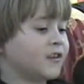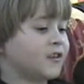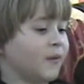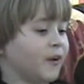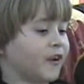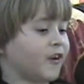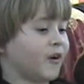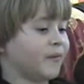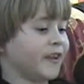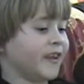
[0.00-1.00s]
somewhat
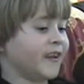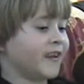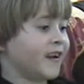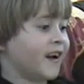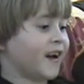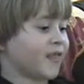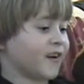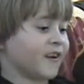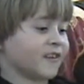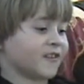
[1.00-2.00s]
calmly, I
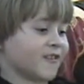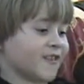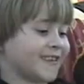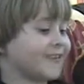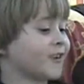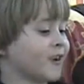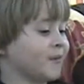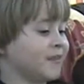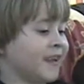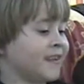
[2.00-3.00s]
thought, under the
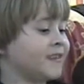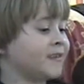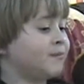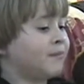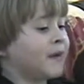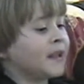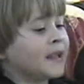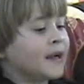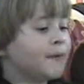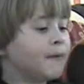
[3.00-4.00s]
circumstances.
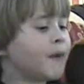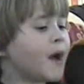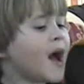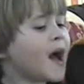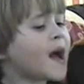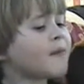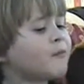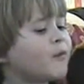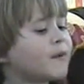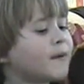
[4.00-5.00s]
"But
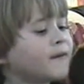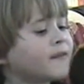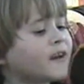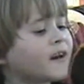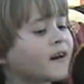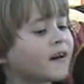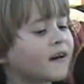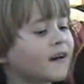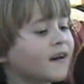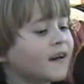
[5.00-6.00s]
Mom, what about the..."
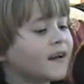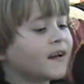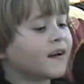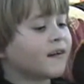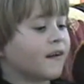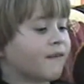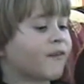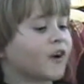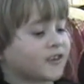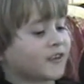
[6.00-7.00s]

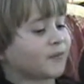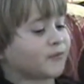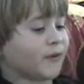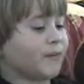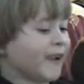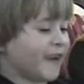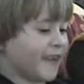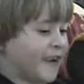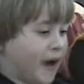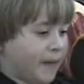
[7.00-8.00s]
"First, stop dripping on
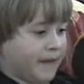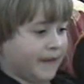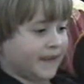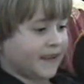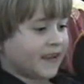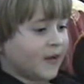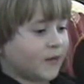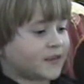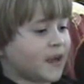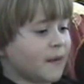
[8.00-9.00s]
the carpet.
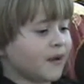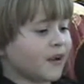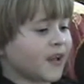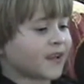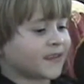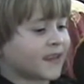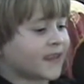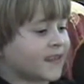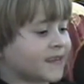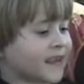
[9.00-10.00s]
Would somebody like to
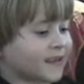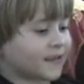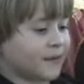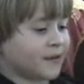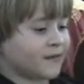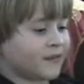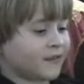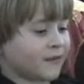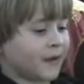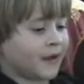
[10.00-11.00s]
take this?" asked
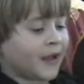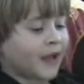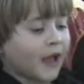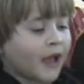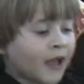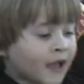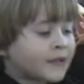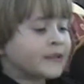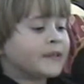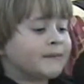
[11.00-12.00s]
Mr.
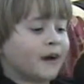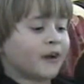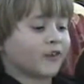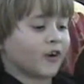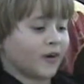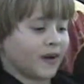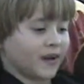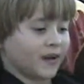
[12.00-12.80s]
Monroe.